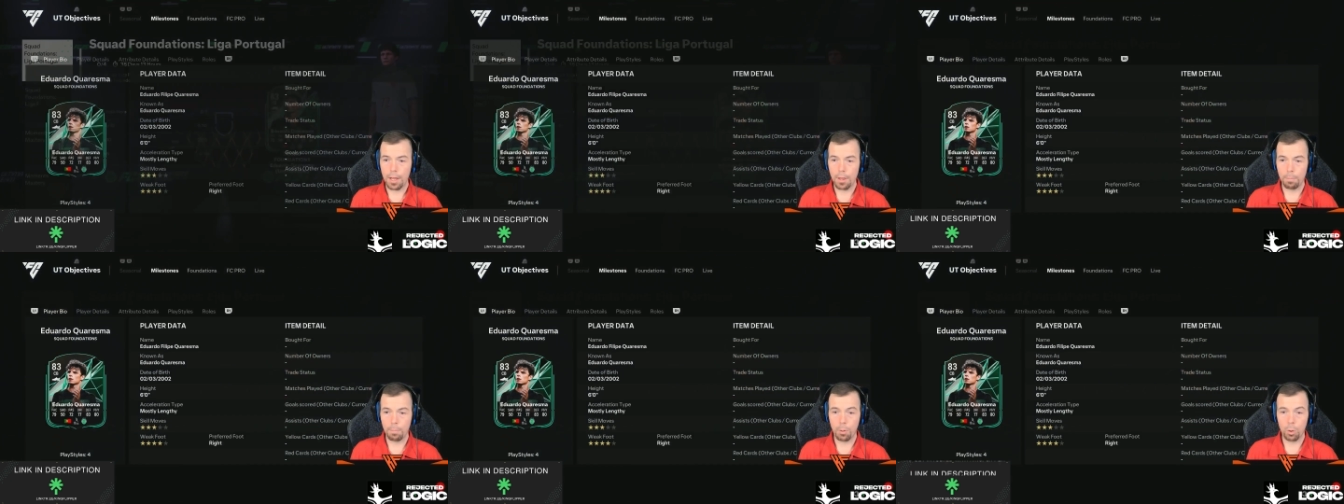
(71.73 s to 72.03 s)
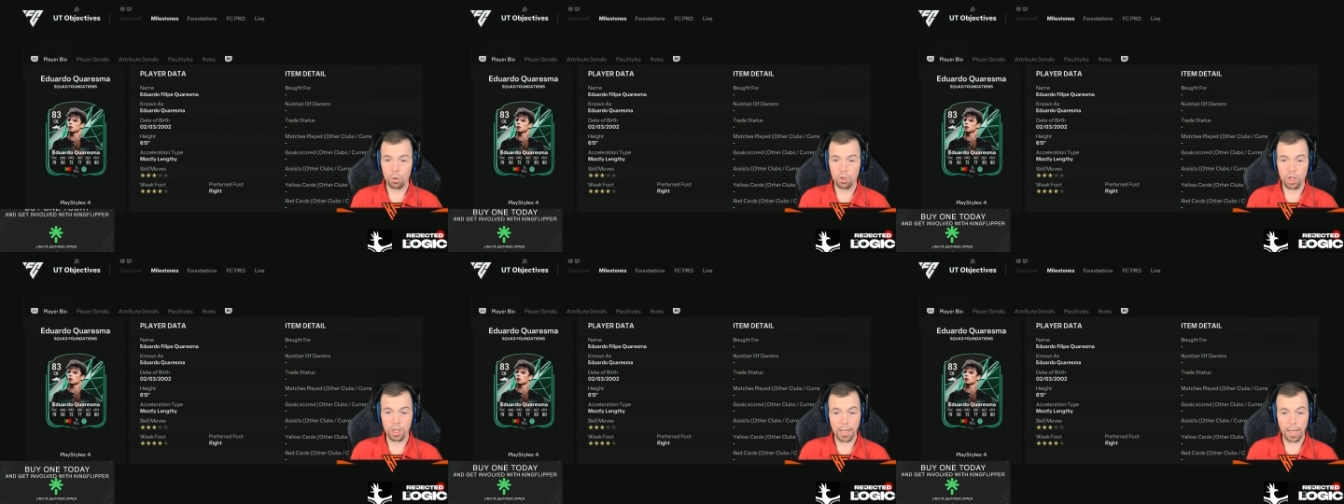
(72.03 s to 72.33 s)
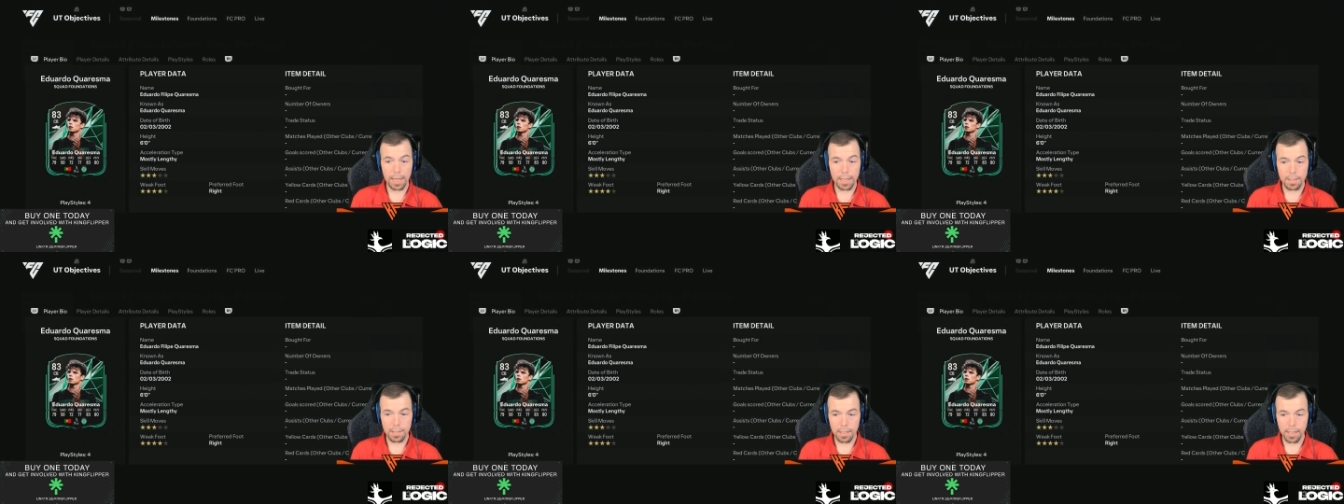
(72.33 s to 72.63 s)
The
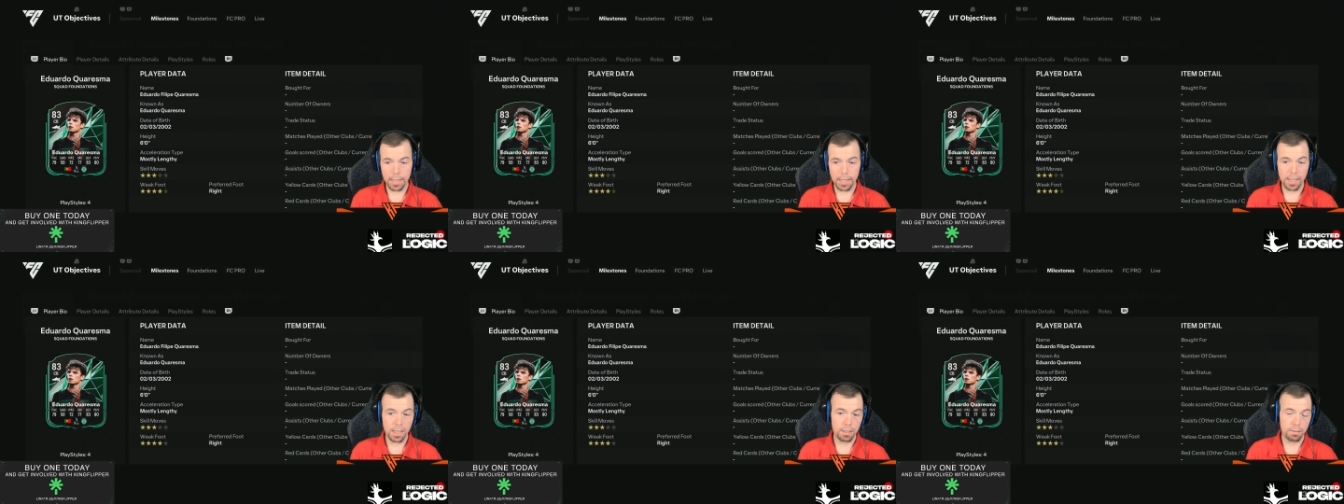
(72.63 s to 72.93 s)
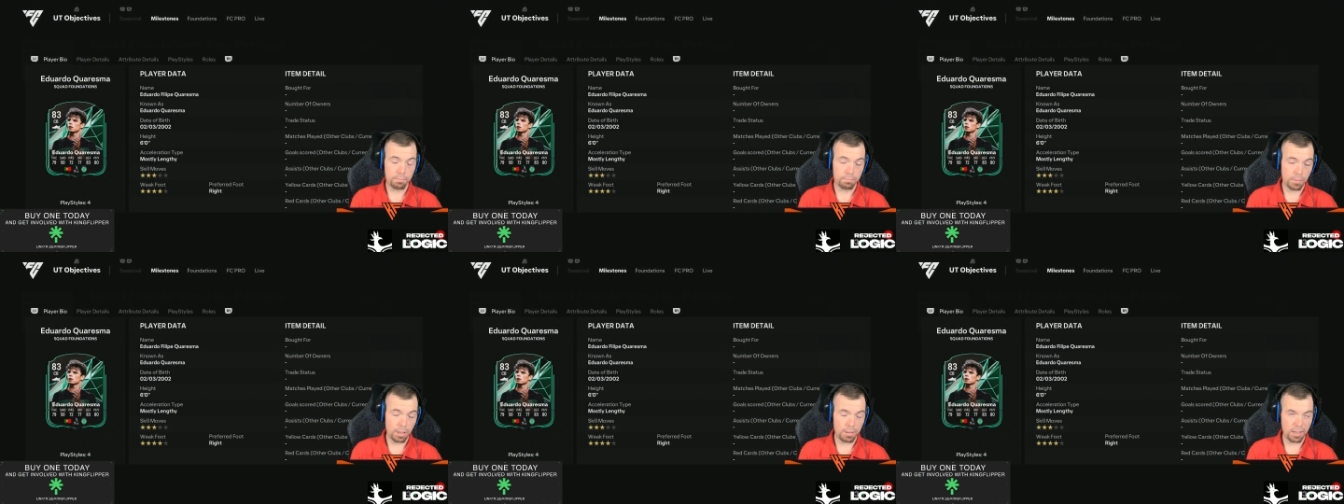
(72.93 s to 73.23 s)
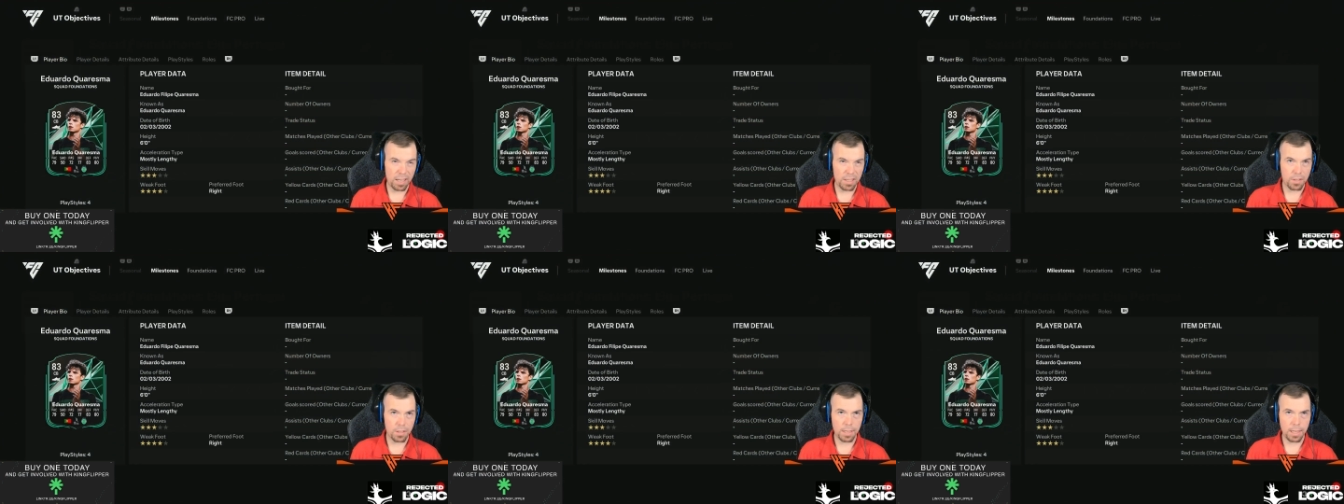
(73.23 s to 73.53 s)
Portuguese League,
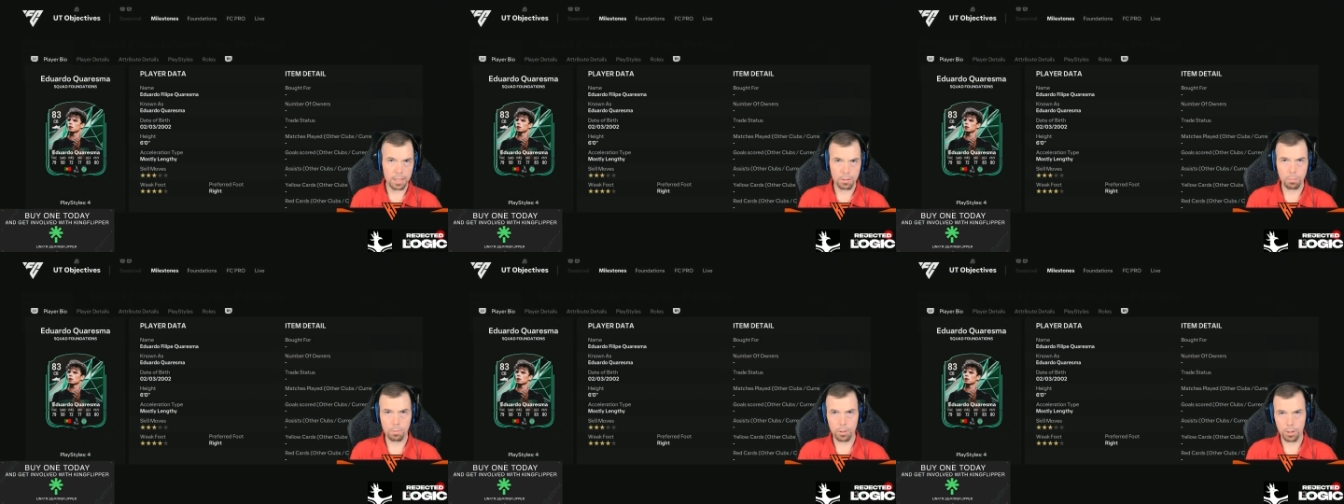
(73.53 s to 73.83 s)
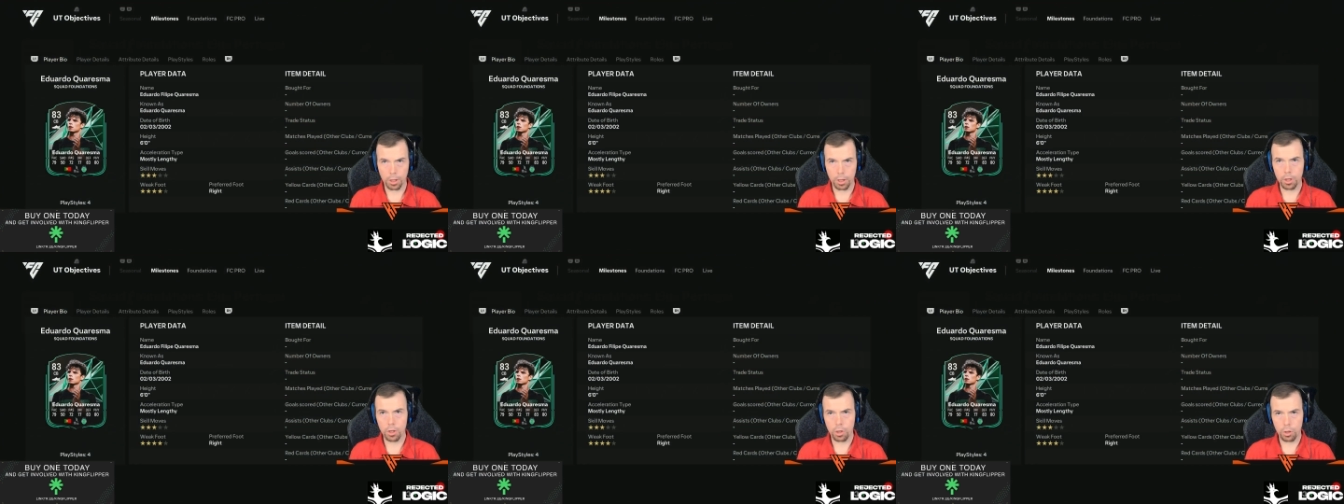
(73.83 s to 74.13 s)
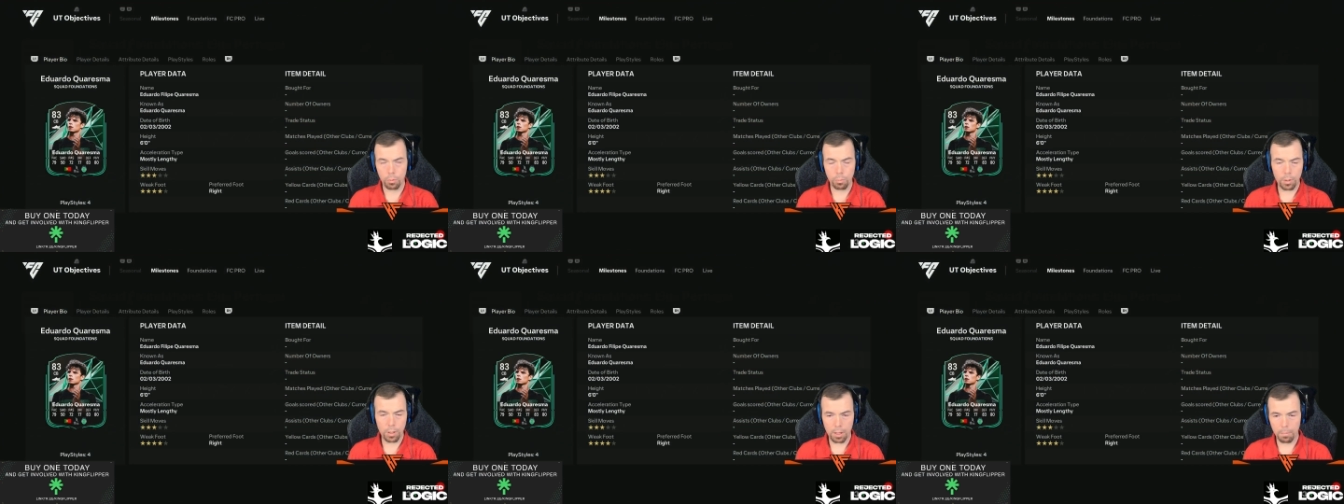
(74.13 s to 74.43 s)
I'm guessing that's what they're going to
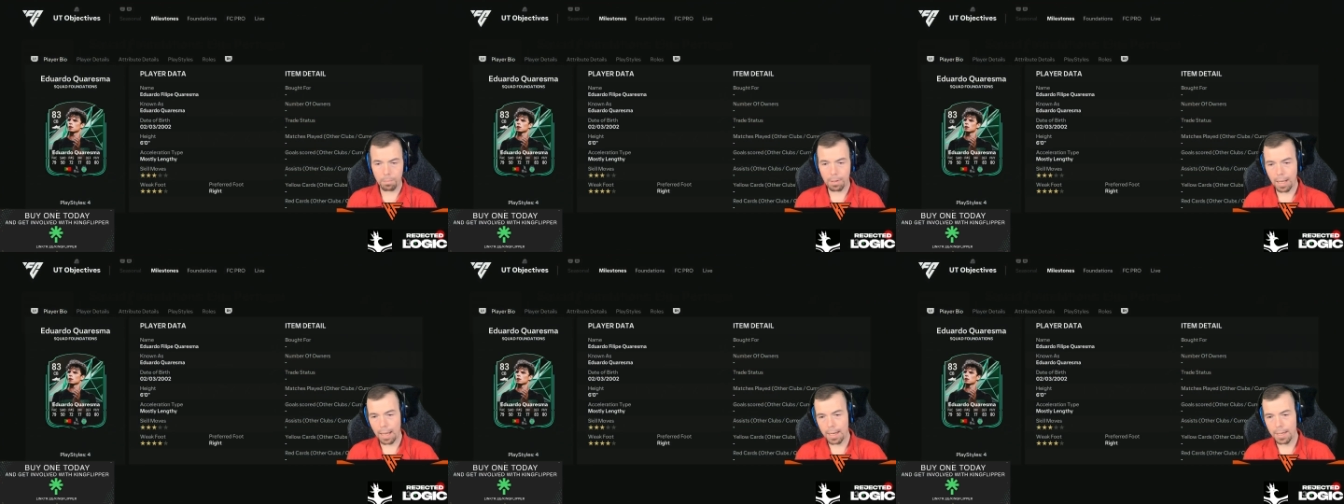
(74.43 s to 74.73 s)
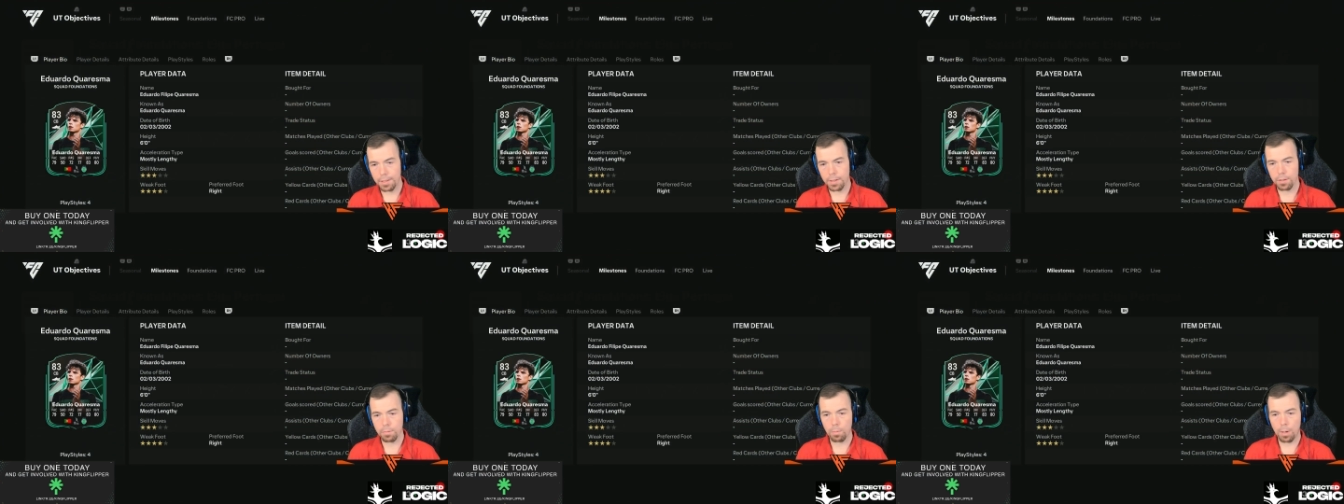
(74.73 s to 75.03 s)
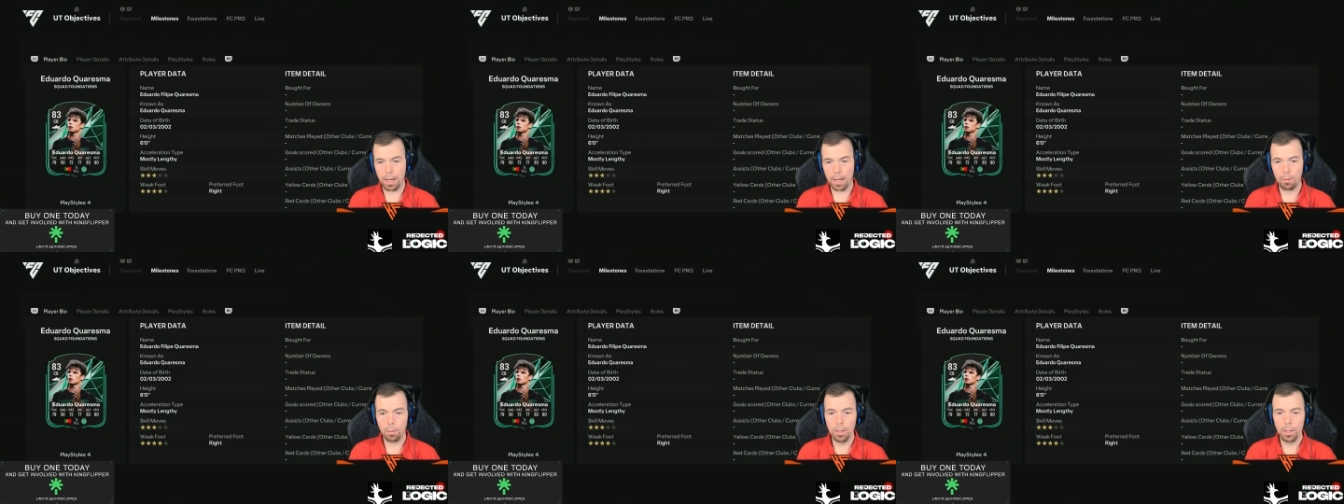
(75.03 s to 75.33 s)
do with the players as
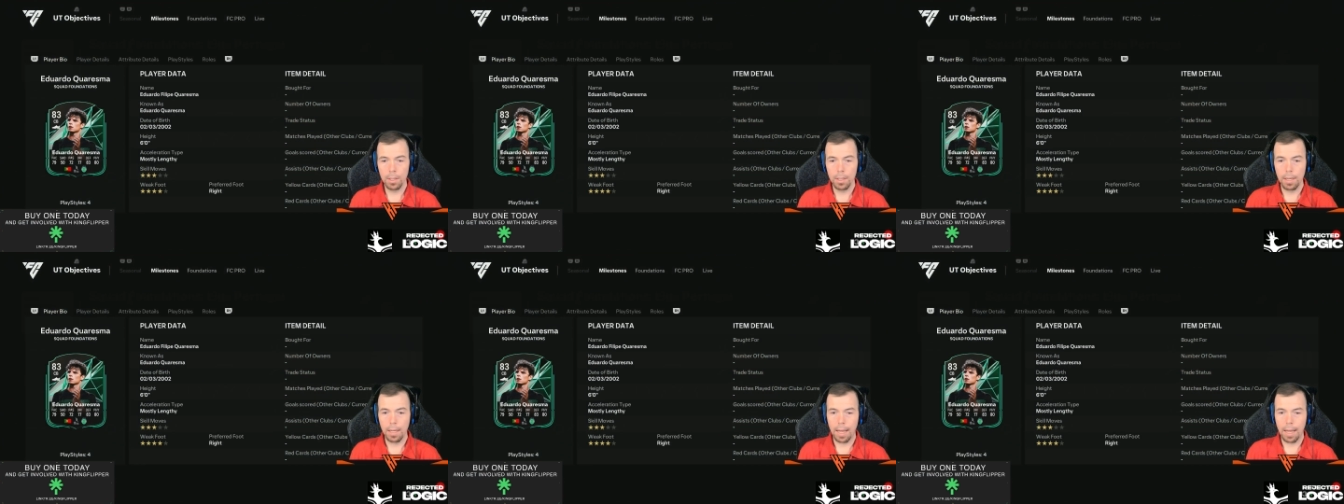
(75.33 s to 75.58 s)
well.